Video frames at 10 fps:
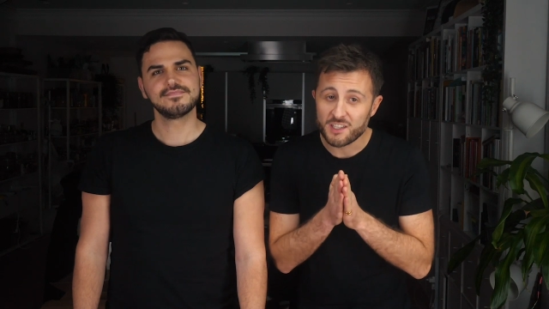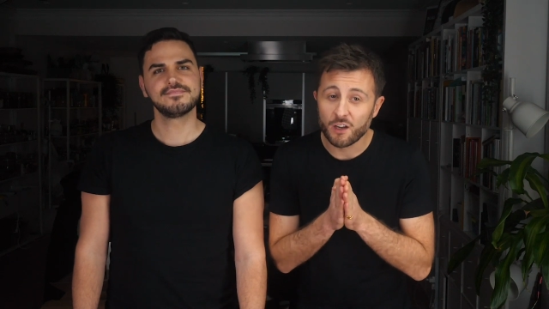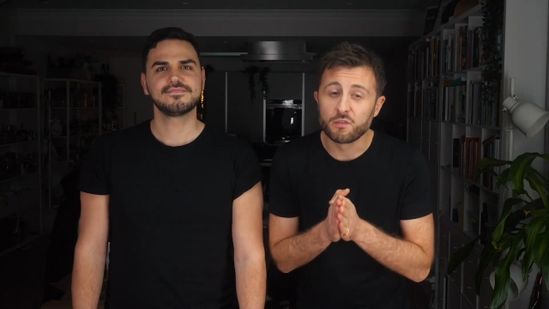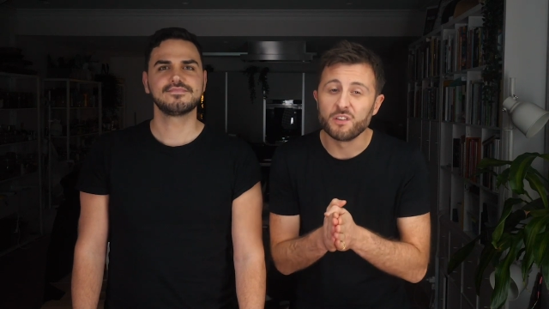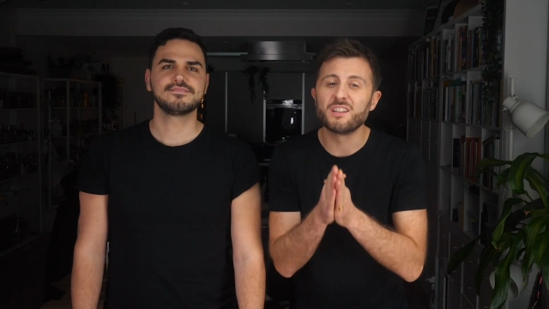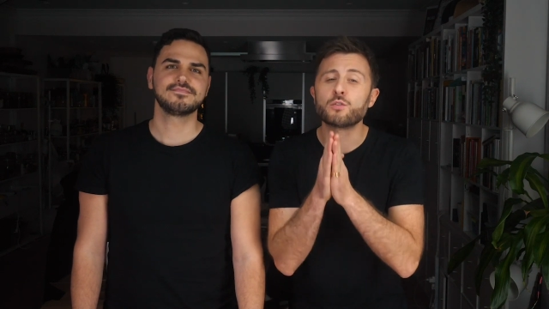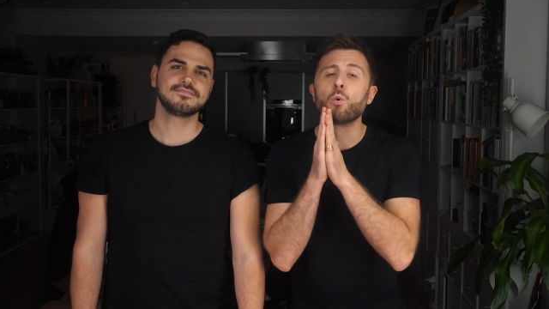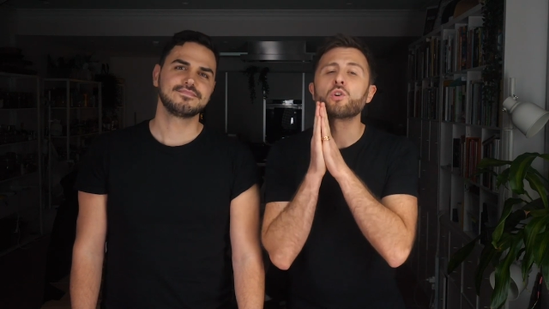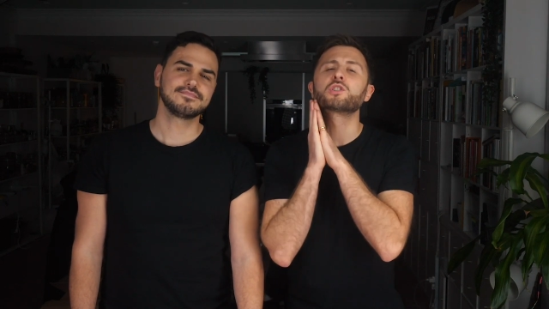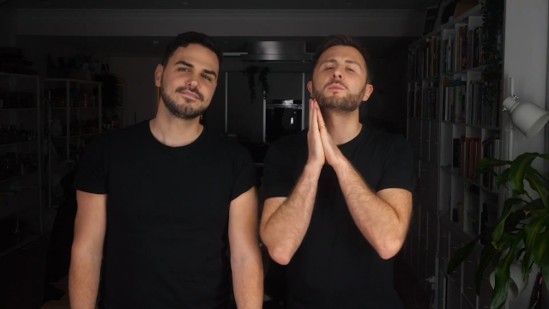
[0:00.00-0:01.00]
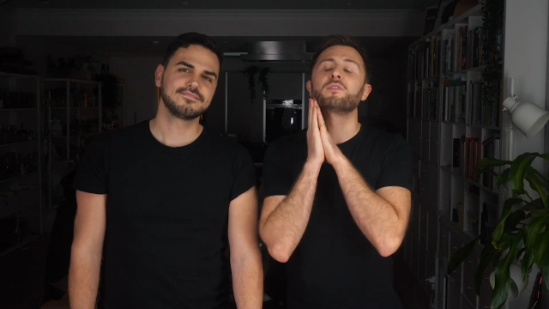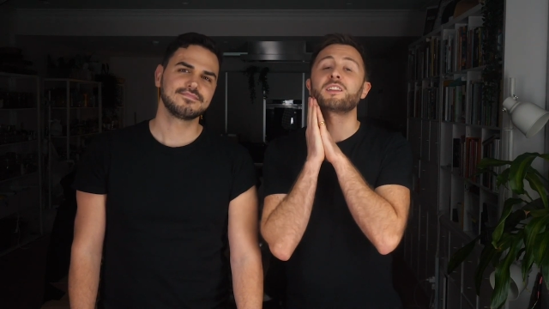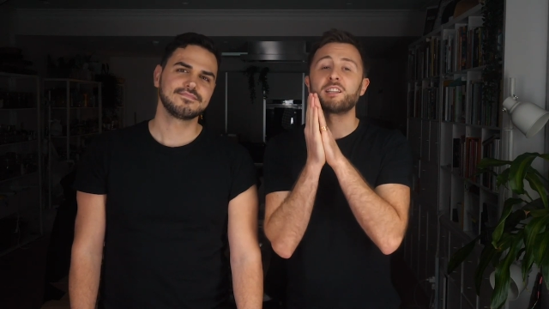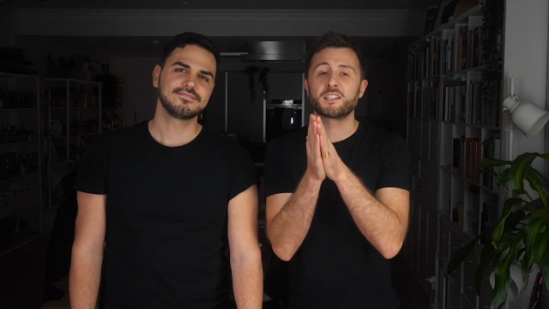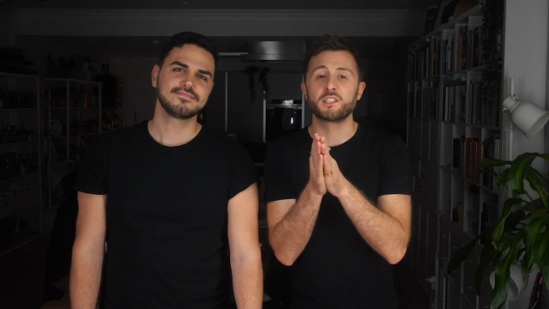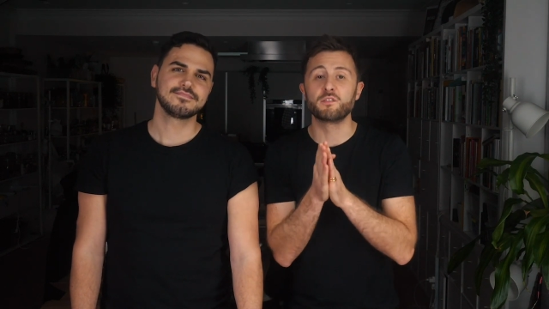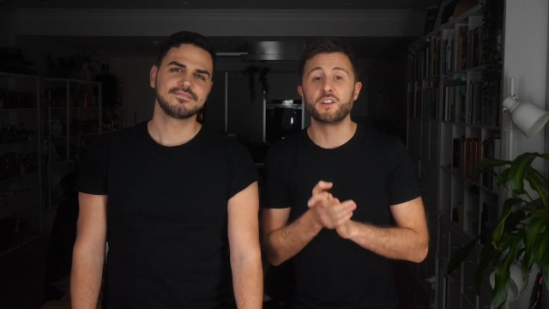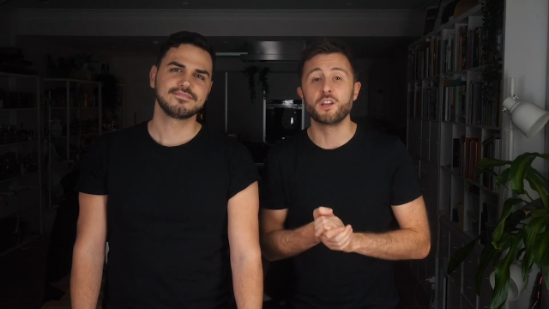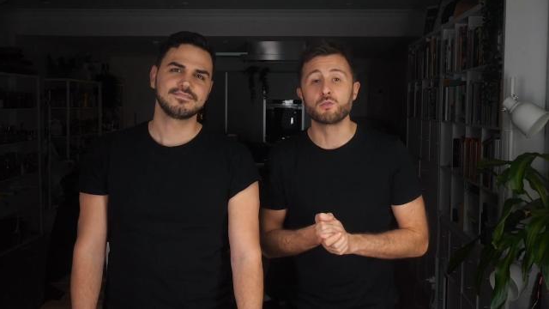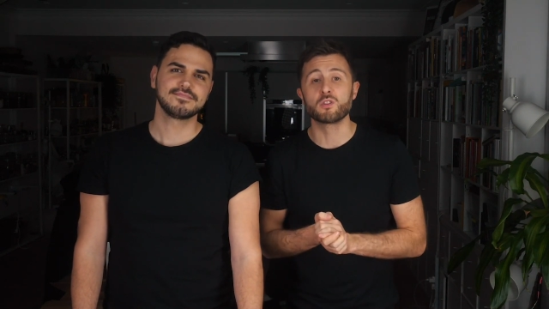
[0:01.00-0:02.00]
Speaker 1: yourself, you need to watch some fantastic
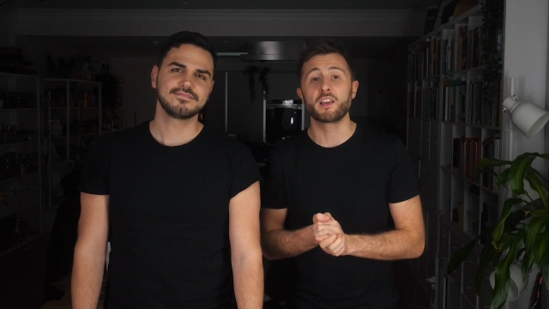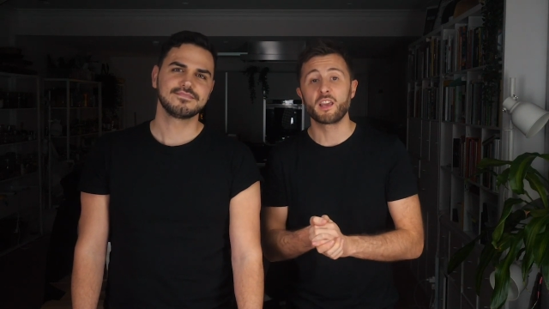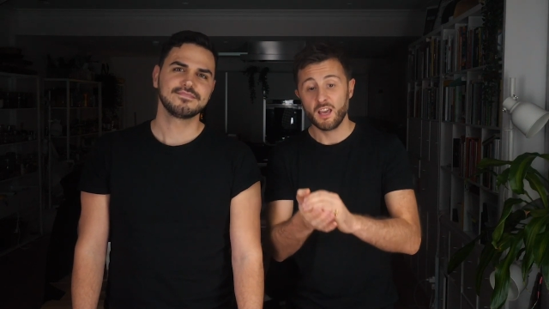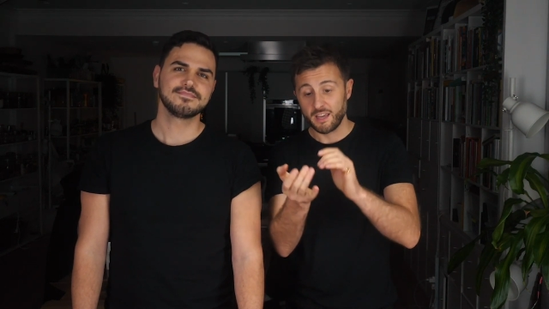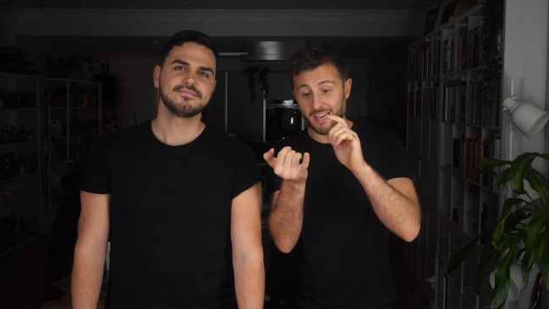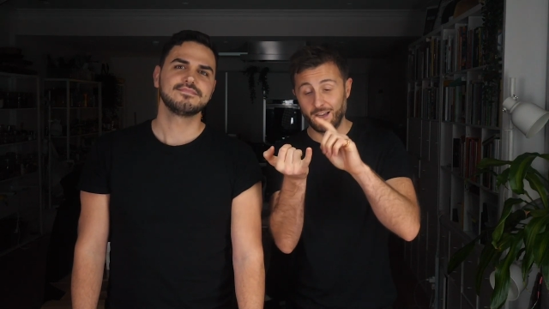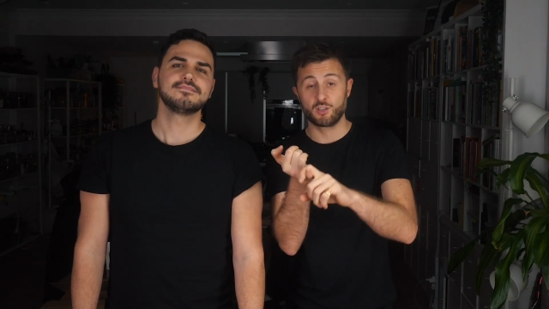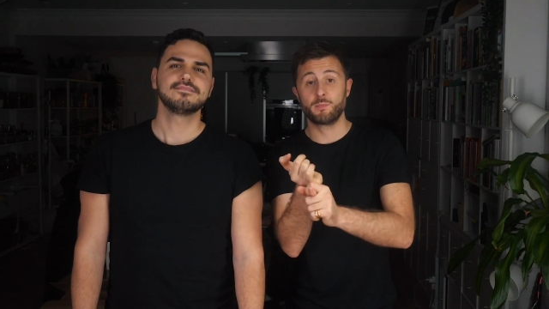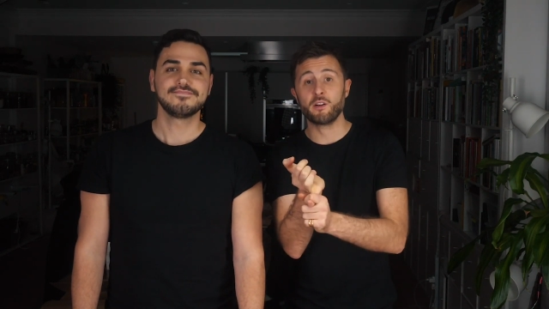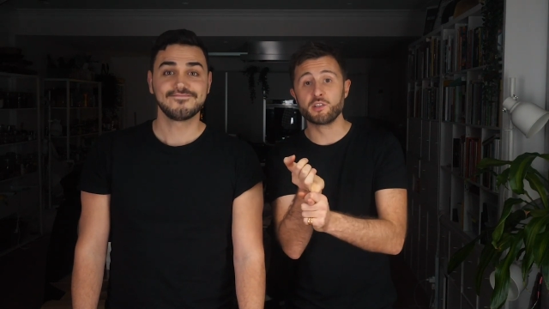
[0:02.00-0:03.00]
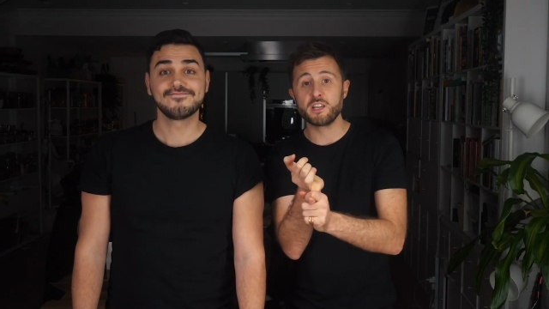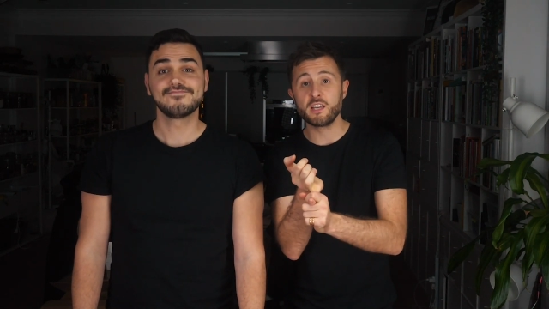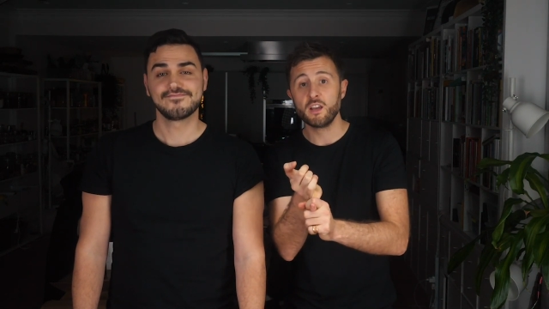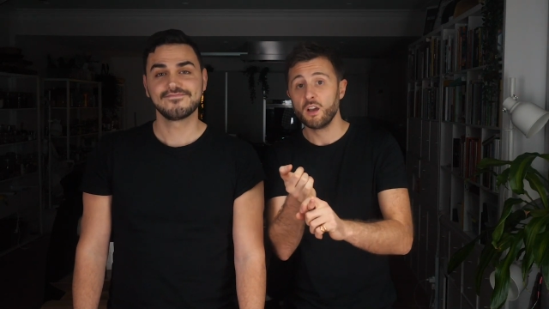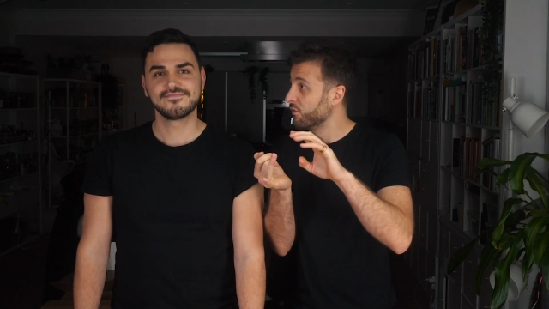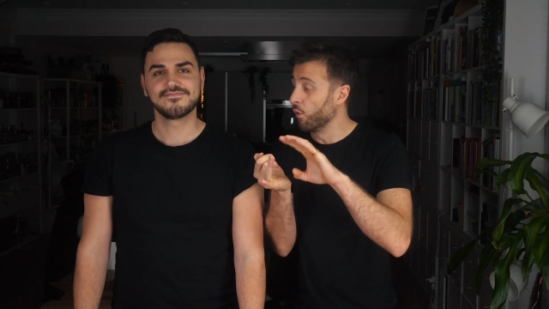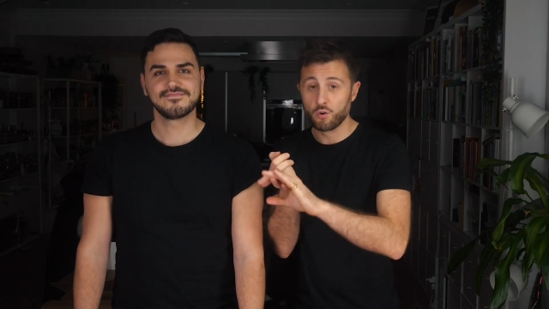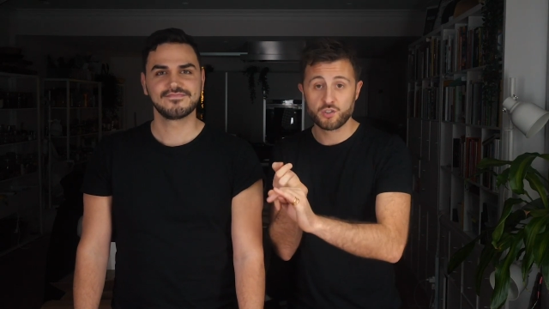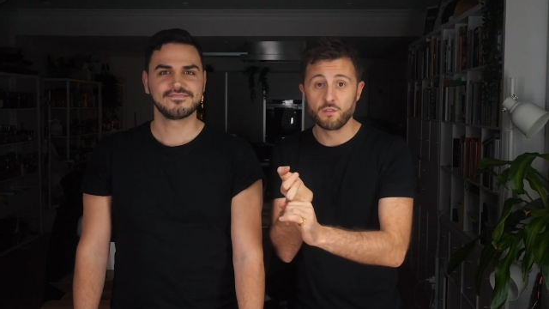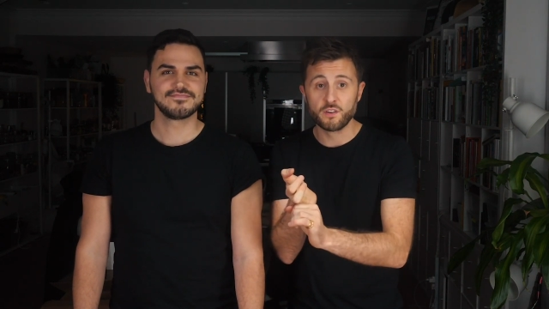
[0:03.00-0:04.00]
videos like Cowspiracy,
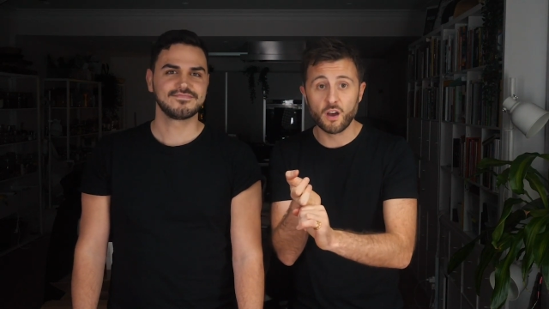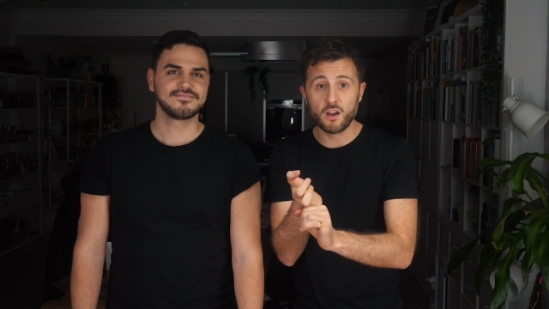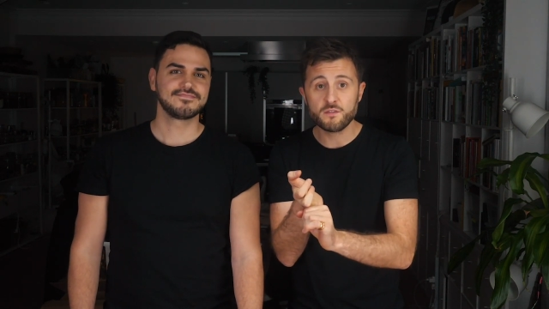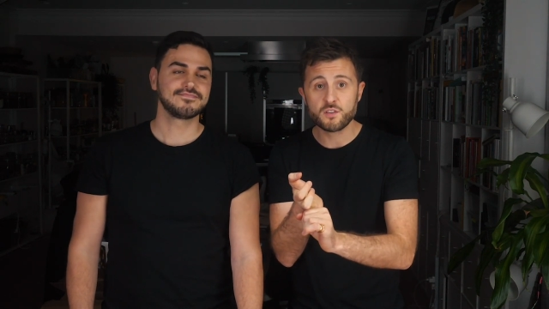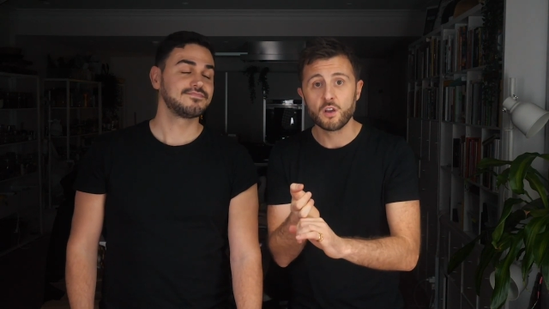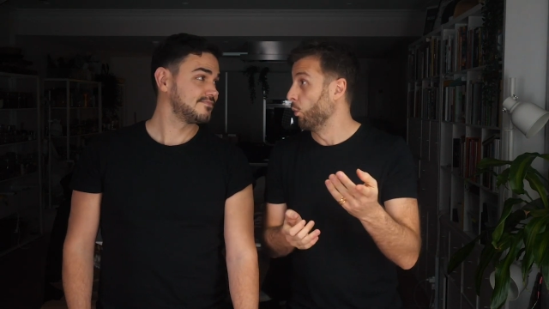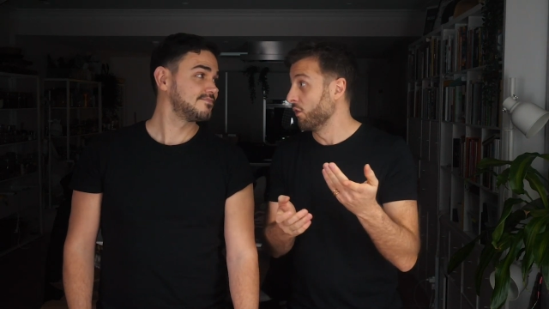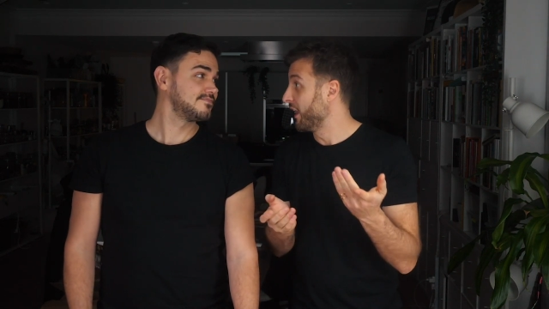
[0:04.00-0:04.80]
Forks Over Knives, What